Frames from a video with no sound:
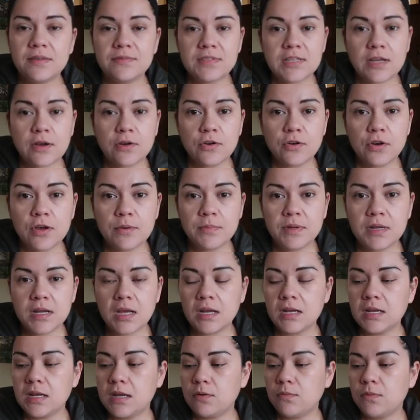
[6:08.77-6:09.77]
love sour cream and
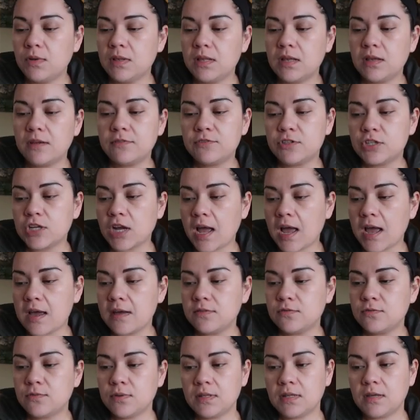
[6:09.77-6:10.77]
onion. We love
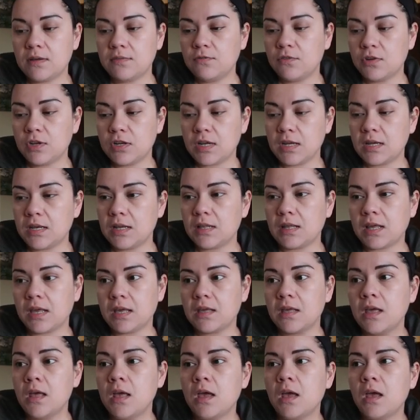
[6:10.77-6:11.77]
chives. We love green onion.
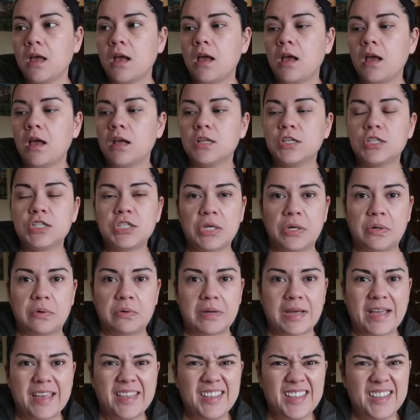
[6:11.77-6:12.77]
Like, so
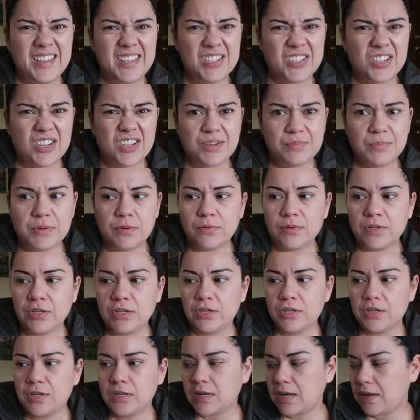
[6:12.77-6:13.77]
I think these are going to be
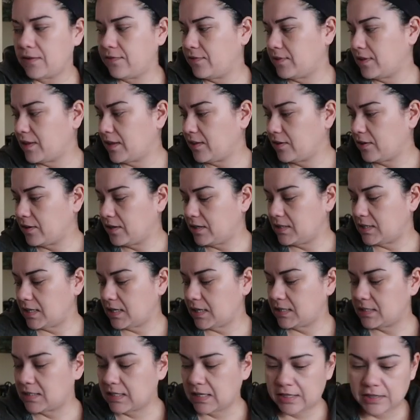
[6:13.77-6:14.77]
really good. I feel like they're going to
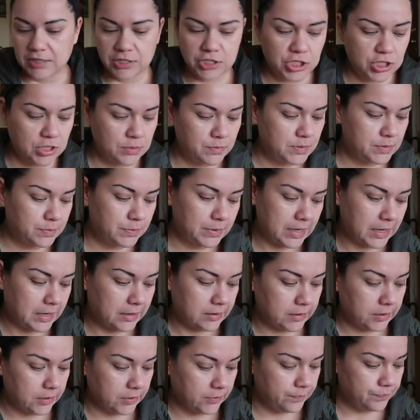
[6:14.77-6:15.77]
taste like the chips, but I
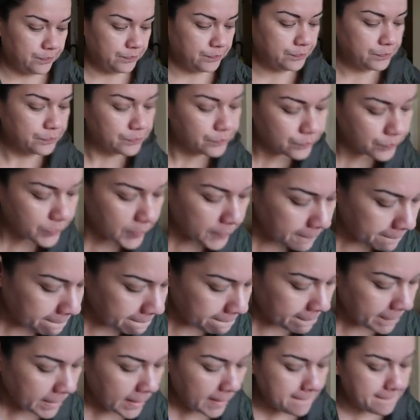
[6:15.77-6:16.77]
don't know.
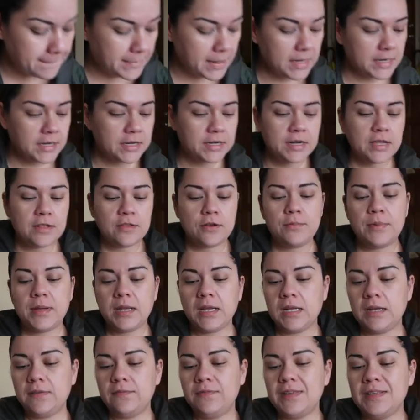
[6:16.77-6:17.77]
But another
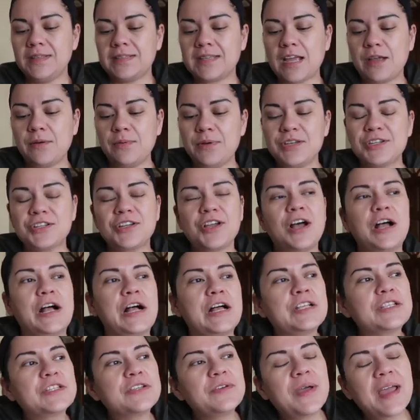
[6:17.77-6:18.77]
bucket of these. I wish
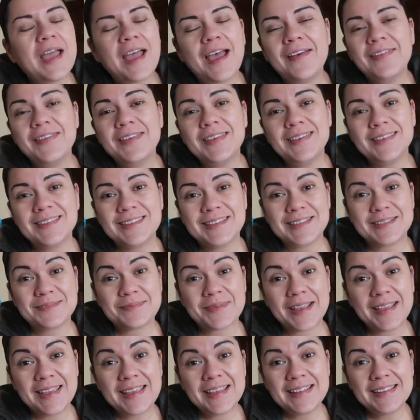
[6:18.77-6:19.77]
Costco had these because
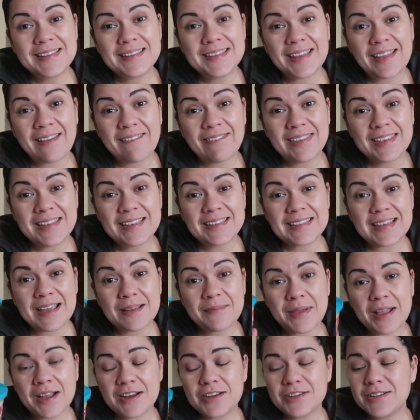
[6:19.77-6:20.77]
my kids love these.
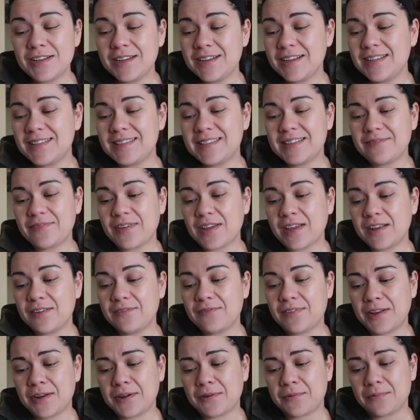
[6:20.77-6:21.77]
I'm actually going to see if I
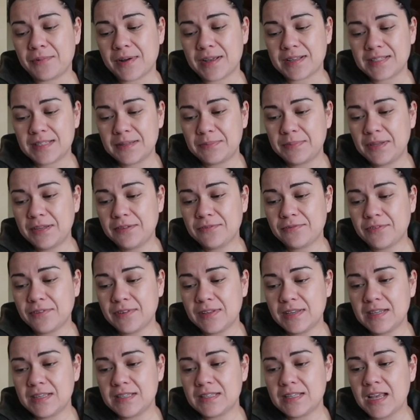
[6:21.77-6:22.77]
can find a recipe for
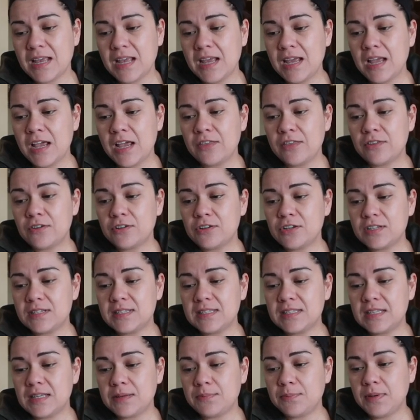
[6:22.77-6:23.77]
these. They're
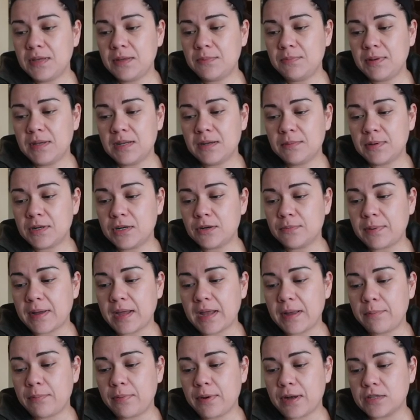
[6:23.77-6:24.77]
just Skippy Peanut Butter
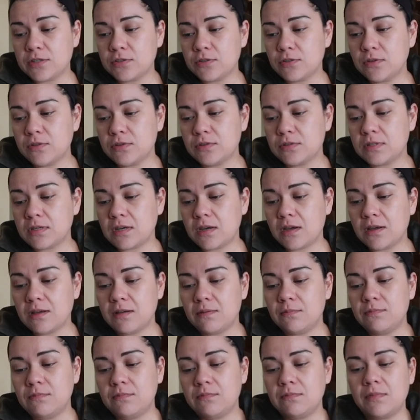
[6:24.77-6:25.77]
Bite pretzels.
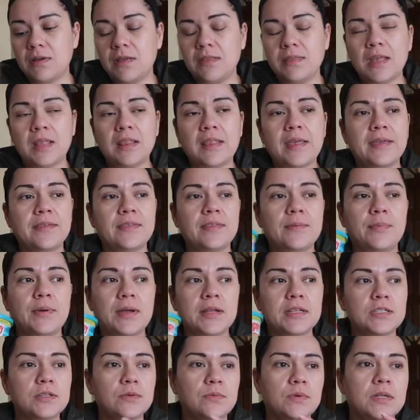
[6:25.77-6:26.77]
They like the
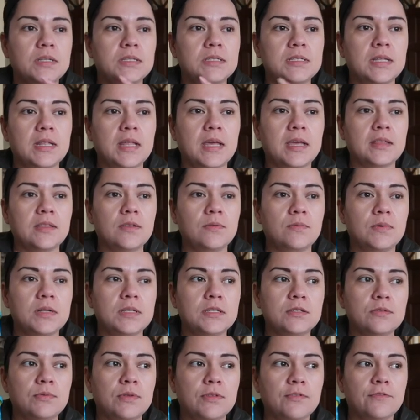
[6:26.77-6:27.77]
pretzel ones. They like the
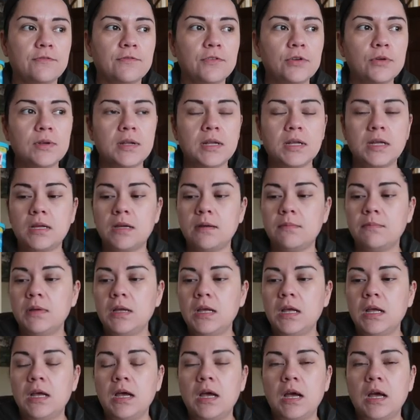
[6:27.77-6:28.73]
ones with fruit in them.